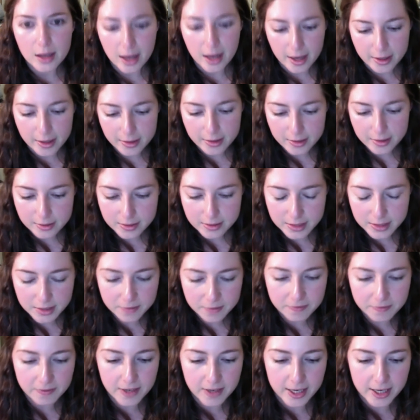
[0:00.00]
I
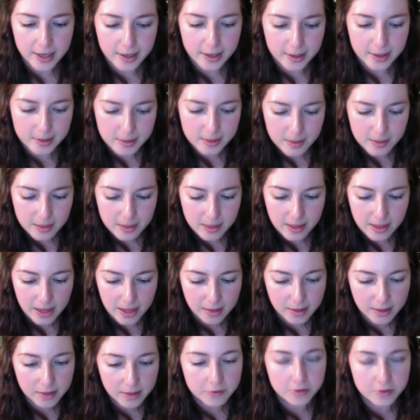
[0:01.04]
did find
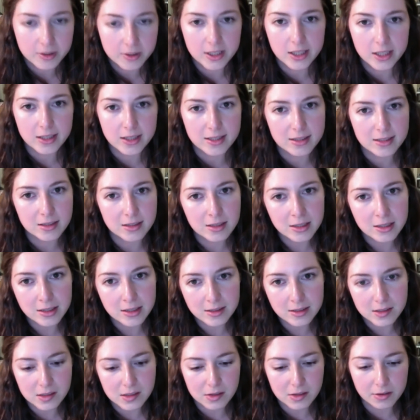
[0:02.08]
they lift really
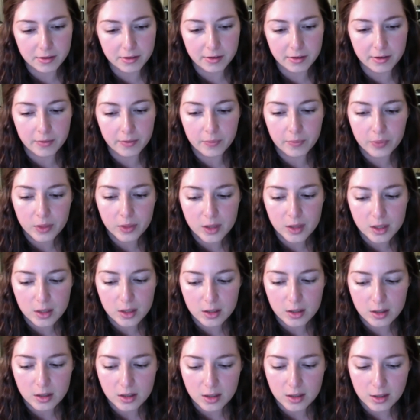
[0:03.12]
easily, so
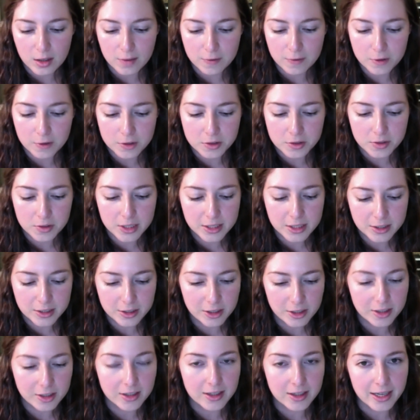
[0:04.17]
if you're doing
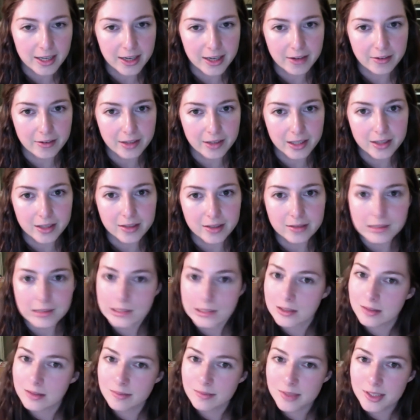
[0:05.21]
a lot of layering,
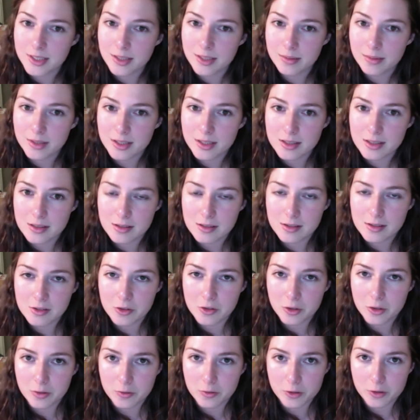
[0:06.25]
maybe that's not
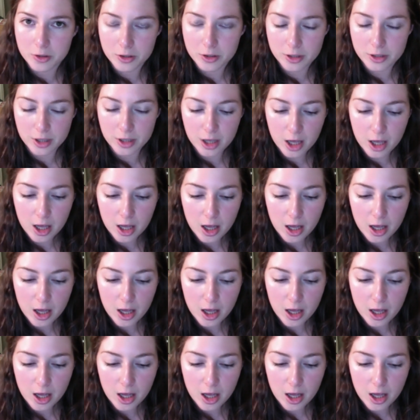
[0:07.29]
so good for you.